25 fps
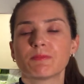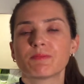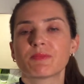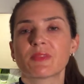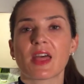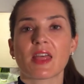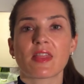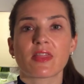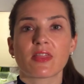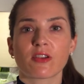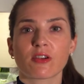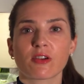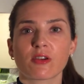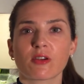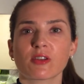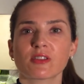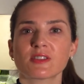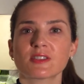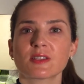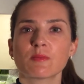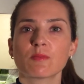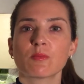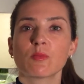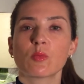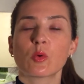Then there are
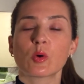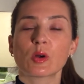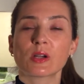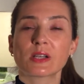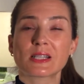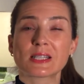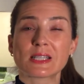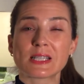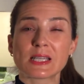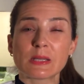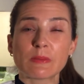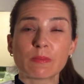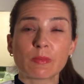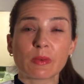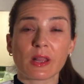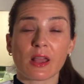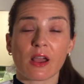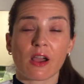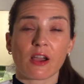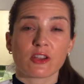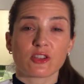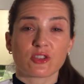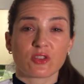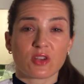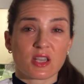some more deeply
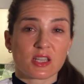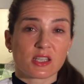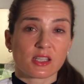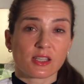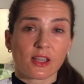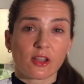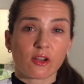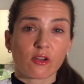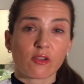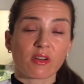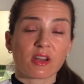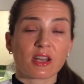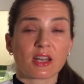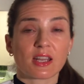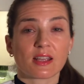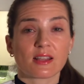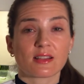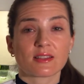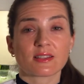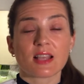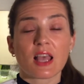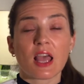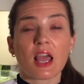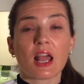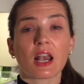hydrating
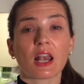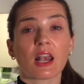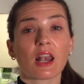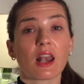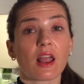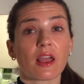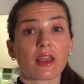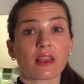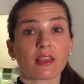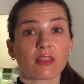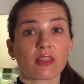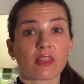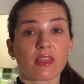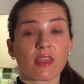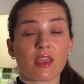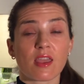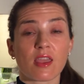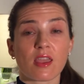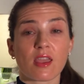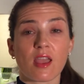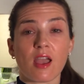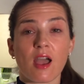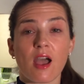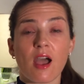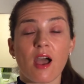ingredients like
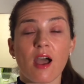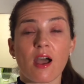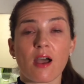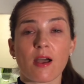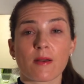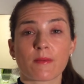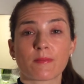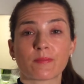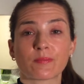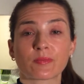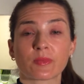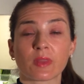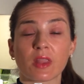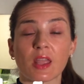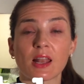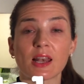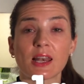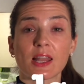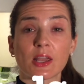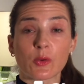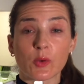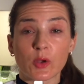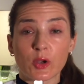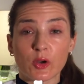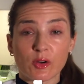the
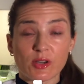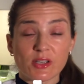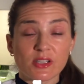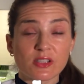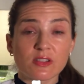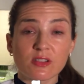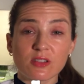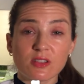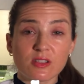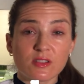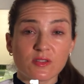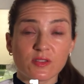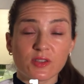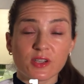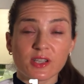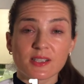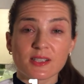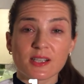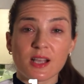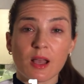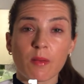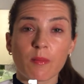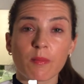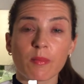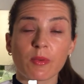liquid crystals, for
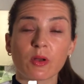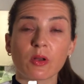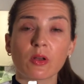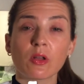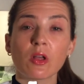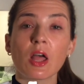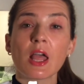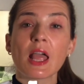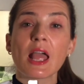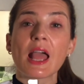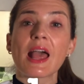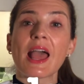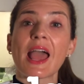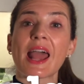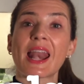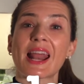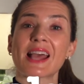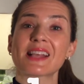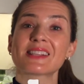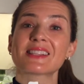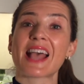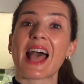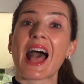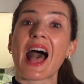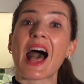example. It
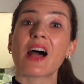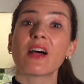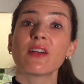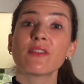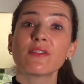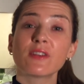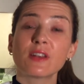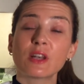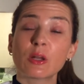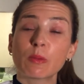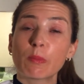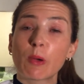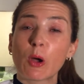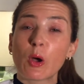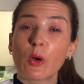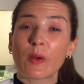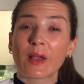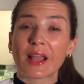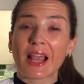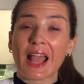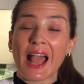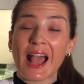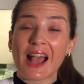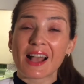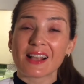has alpha lipoic
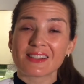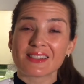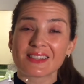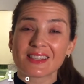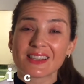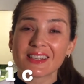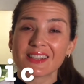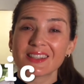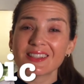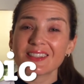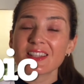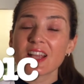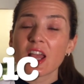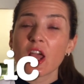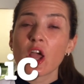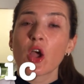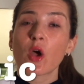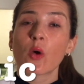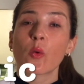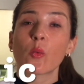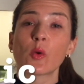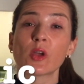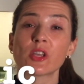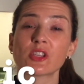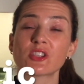acid,
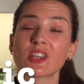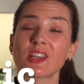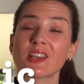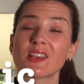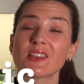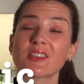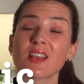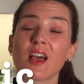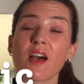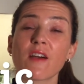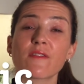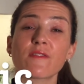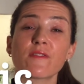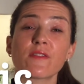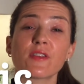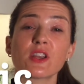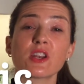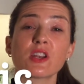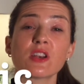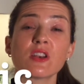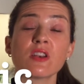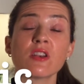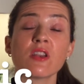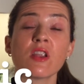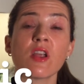which is a
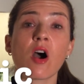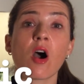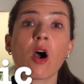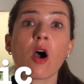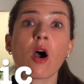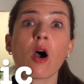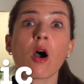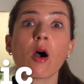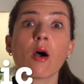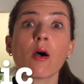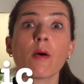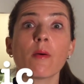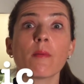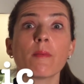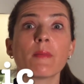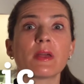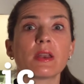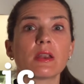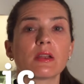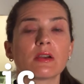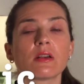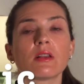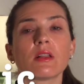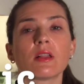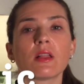
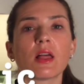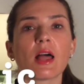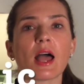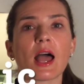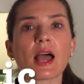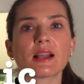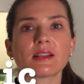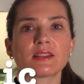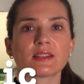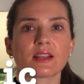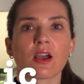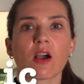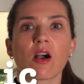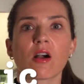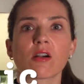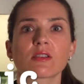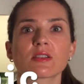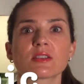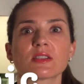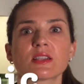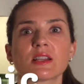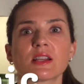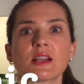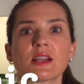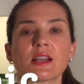phenomenal
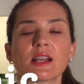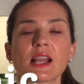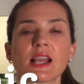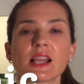antioxidant.